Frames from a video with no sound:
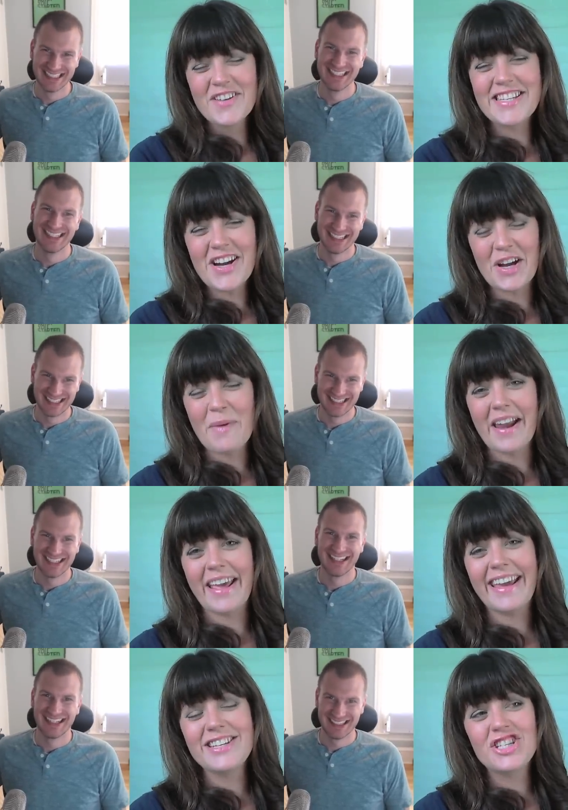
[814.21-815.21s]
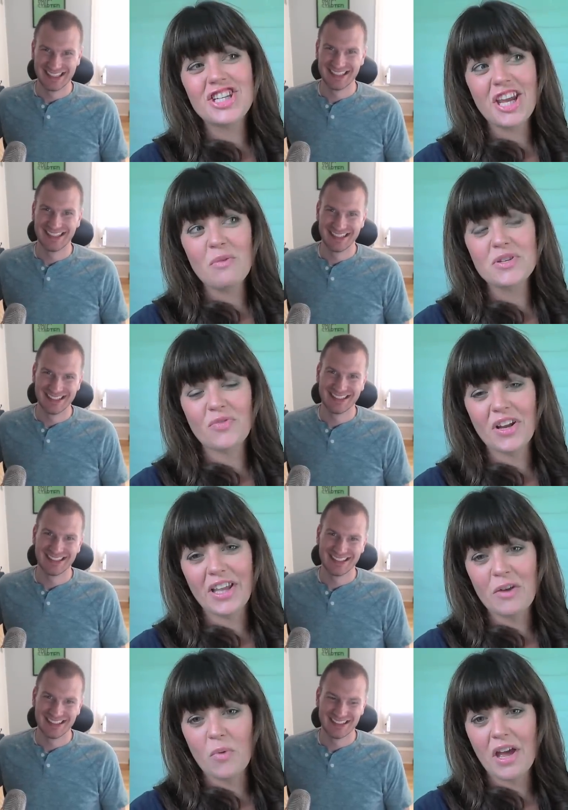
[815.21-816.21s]
Speaker 1: we talk about it and she was
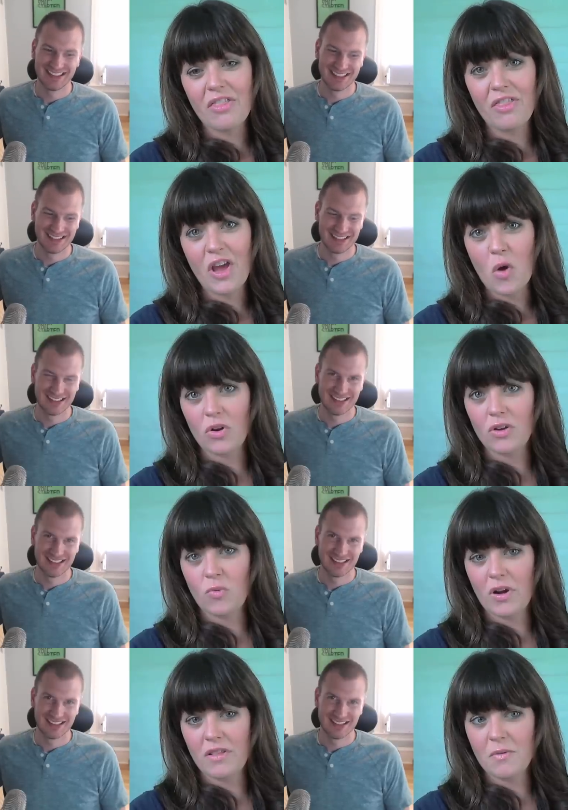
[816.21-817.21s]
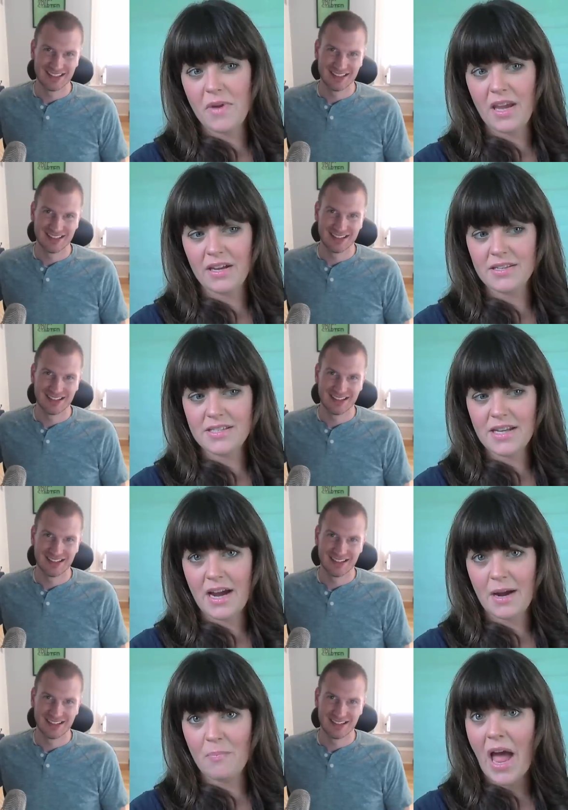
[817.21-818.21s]
friendly with the owner of one of the biggest
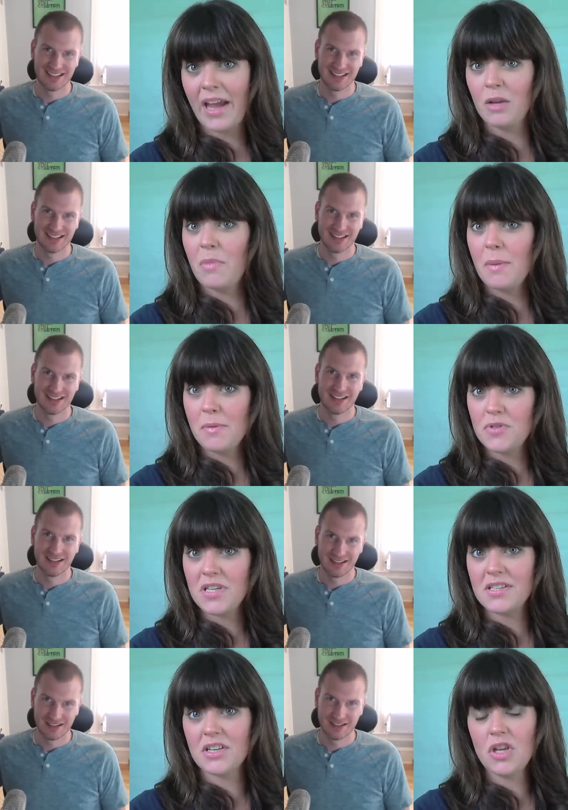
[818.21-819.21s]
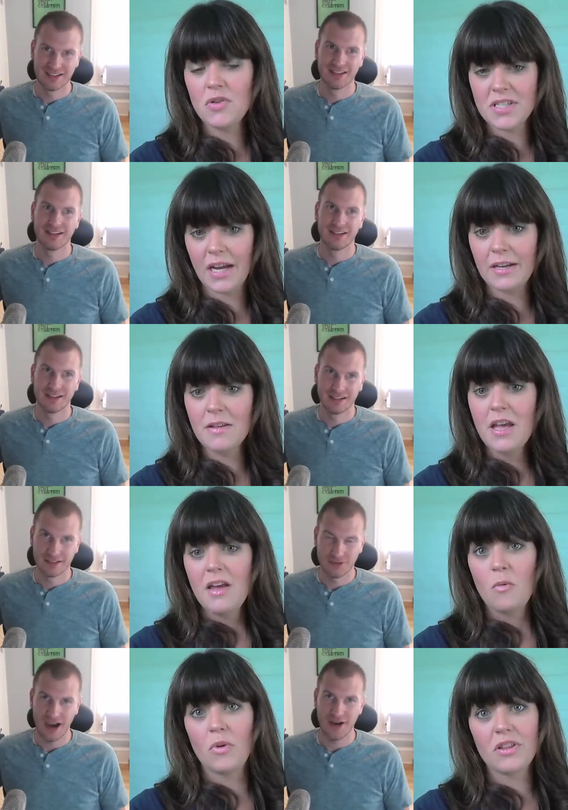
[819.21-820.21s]
um, high-end baby boutiques in houston
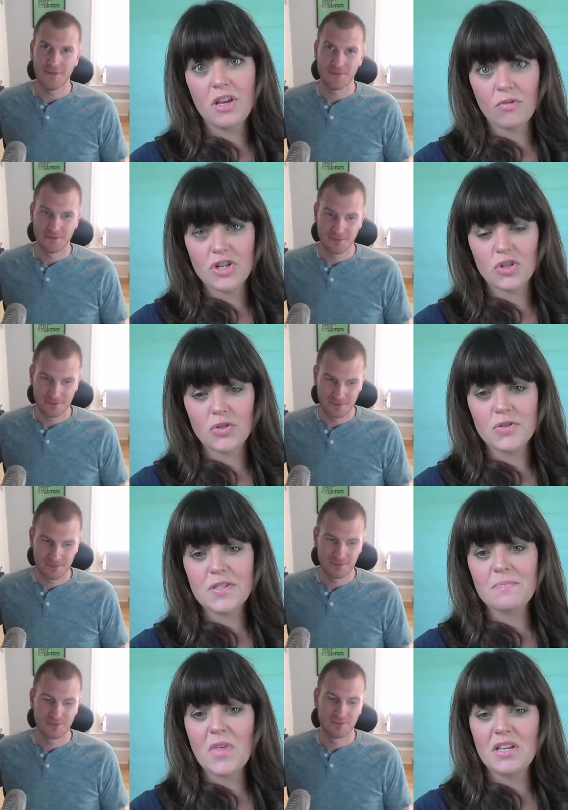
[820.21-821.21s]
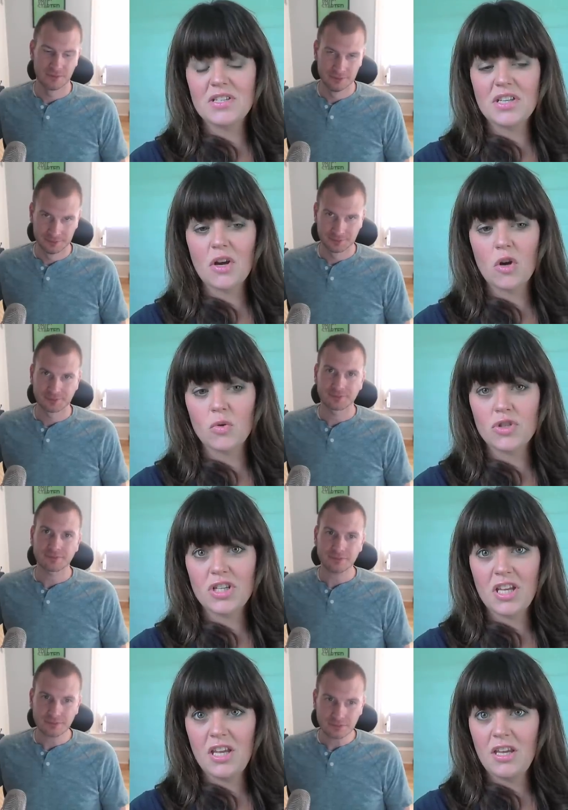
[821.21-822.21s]
wow. one of the originals and so
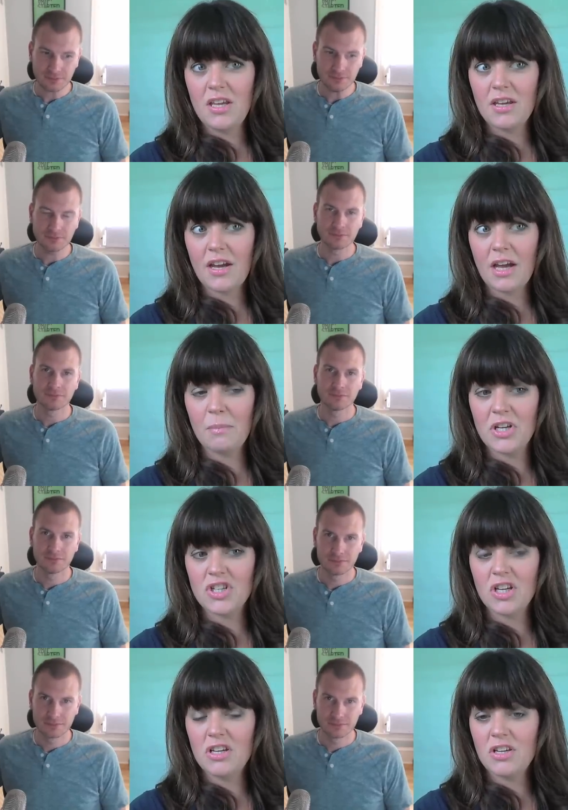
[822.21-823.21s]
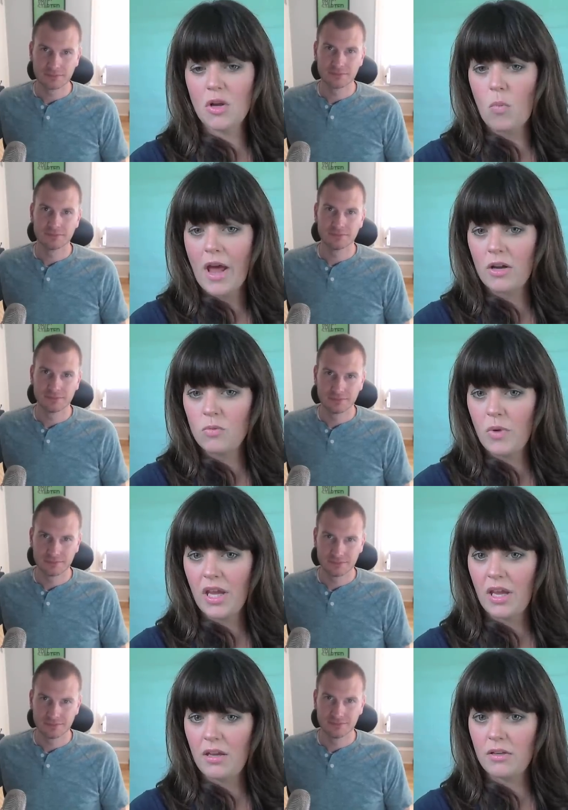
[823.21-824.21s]
she had mentioned you know why don't
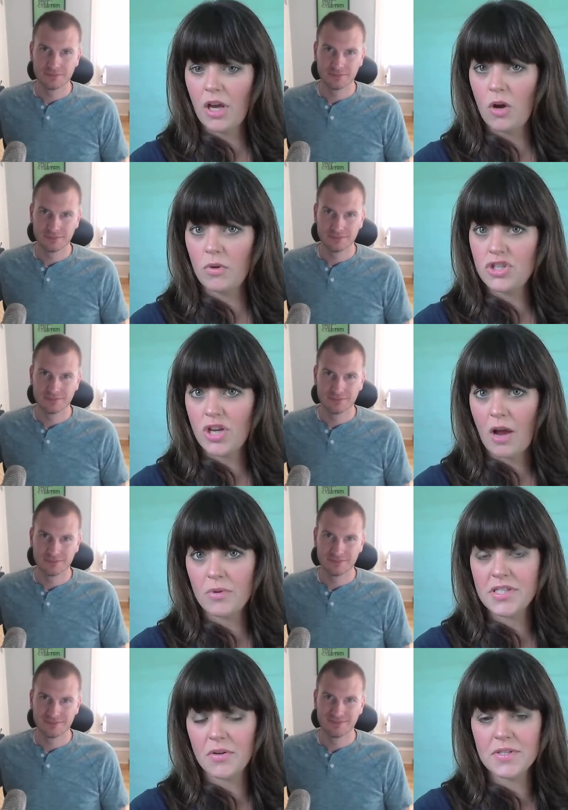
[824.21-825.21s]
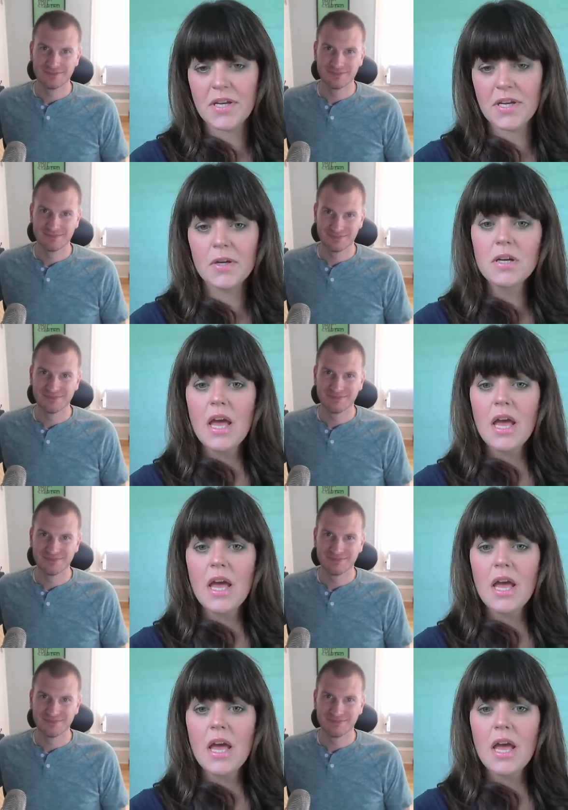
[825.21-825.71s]
we go and chat with so and so